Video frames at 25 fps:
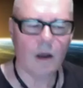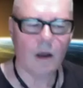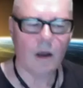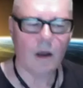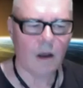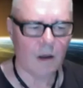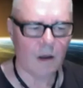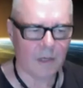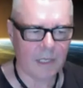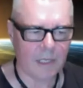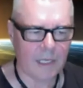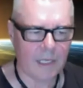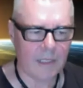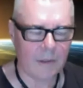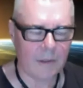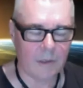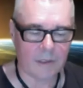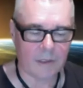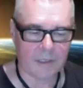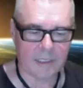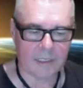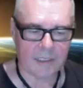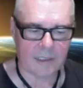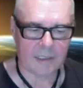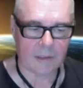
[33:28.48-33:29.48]
yeah, look,
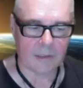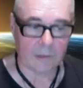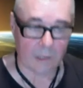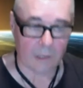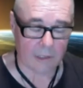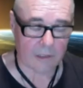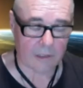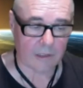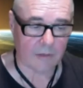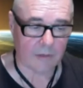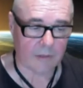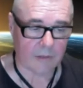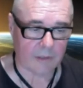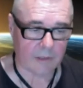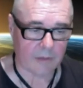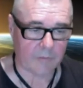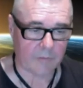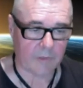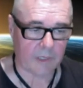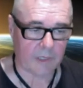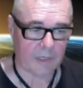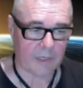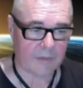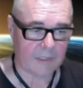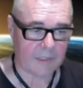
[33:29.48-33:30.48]
there's a lot going on
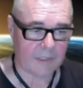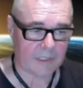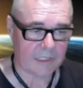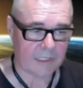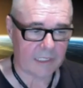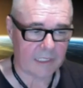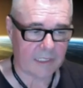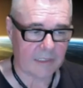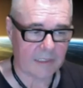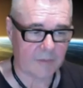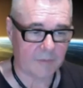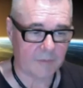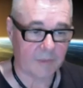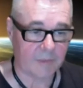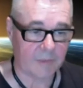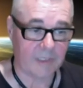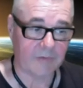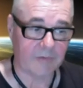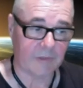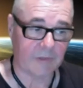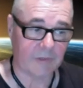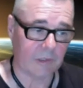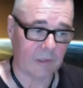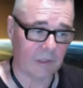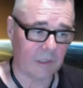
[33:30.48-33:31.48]
behind the scenes, and believe it
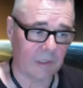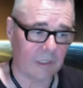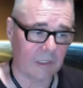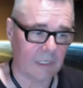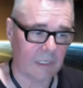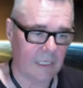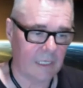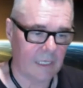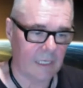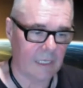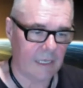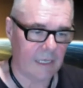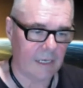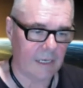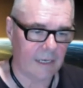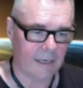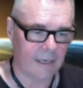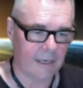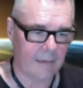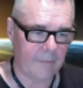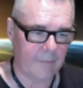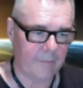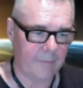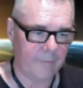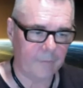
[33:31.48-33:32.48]
or not,
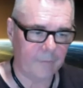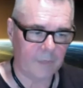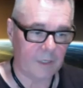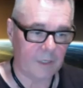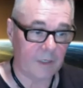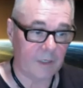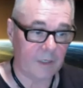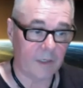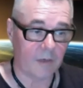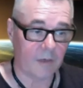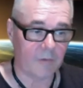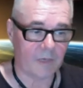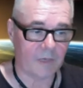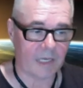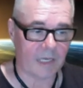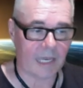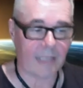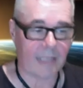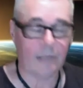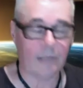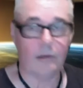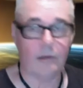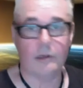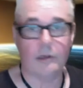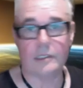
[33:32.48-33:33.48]
the
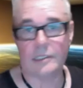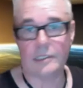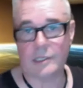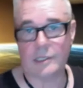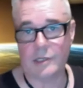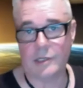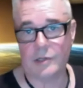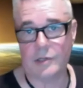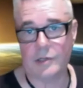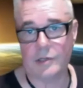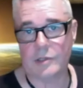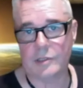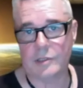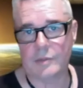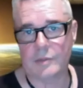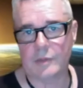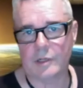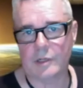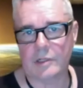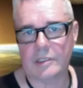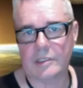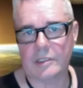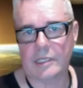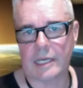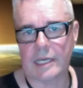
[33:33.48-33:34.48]
catalog is huge, and
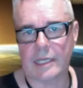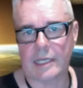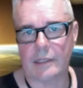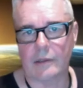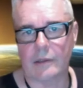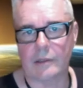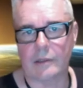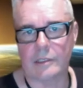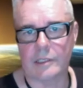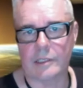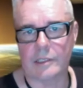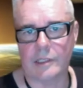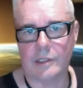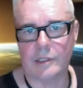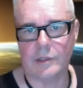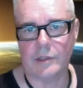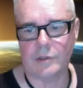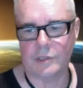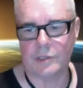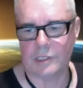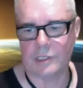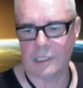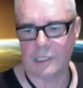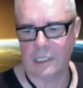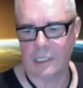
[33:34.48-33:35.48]
because the catalog is
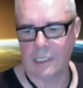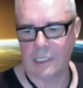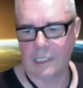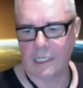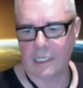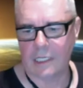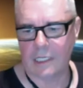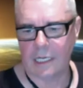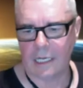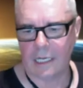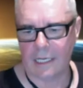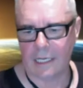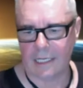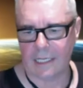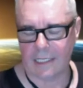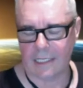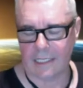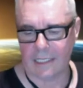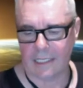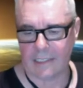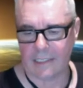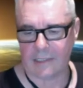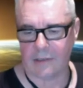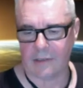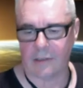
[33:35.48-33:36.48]
huge,
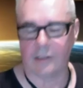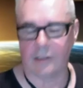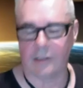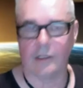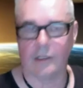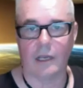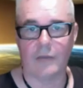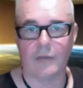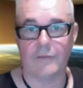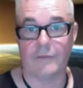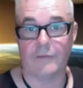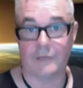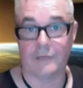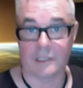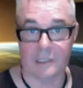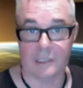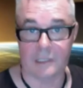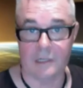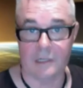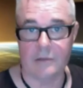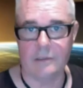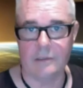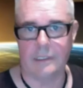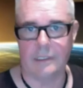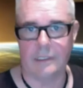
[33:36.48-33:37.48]
it's got a life of its
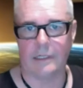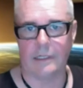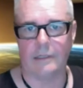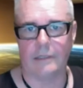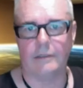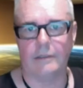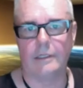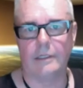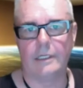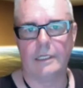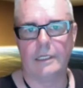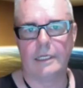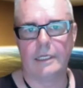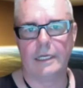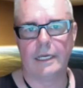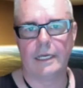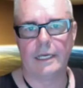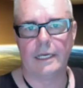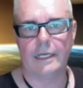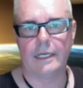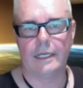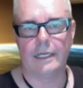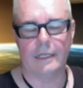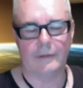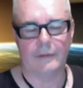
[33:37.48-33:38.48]
own now,
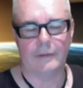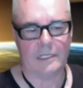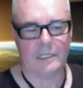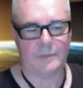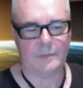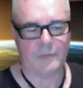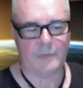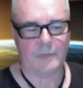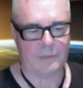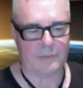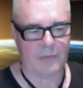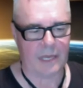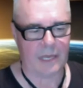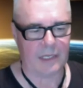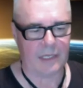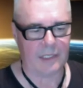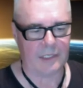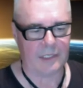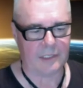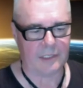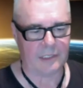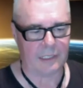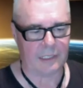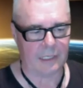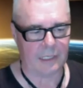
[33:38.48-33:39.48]
and that's
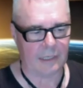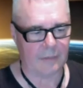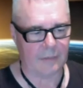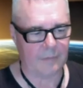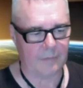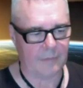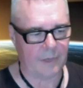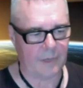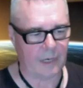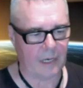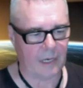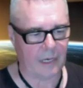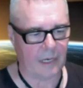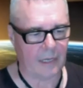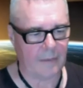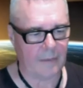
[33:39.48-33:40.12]
managed by